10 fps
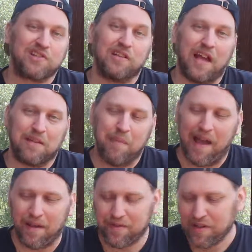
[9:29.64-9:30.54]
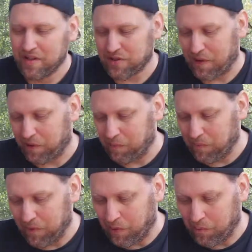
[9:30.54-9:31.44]
like math. So I don't
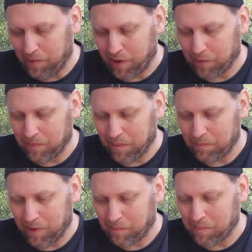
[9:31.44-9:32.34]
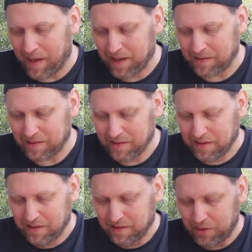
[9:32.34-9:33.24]
mind
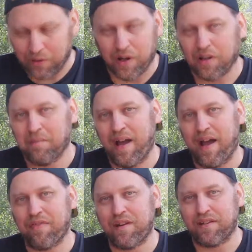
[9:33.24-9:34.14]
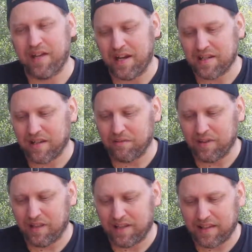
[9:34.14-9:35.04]
doing all the math that it takes. I
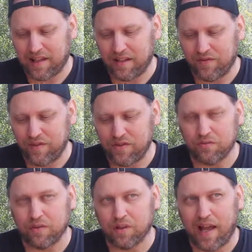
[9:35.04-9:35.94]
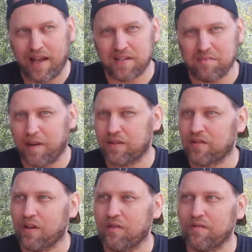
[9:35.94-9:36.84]
really like that individual aspect
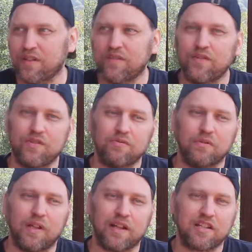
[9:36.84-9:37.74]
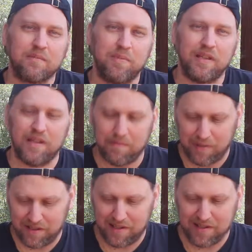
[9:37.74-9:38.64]
of individual XP,
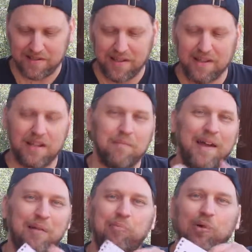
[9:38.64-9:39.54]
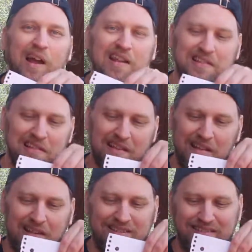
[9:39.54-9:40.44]
but it does come at a price,
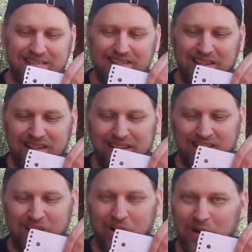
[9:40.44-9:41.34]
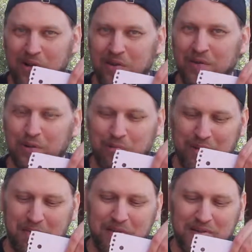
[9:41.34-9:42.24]
as you can see, all the group
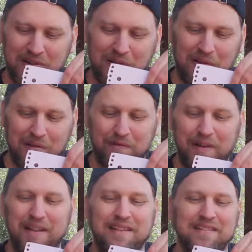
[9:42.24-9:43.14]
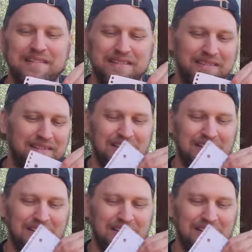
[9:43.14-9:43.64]
members and all the friends and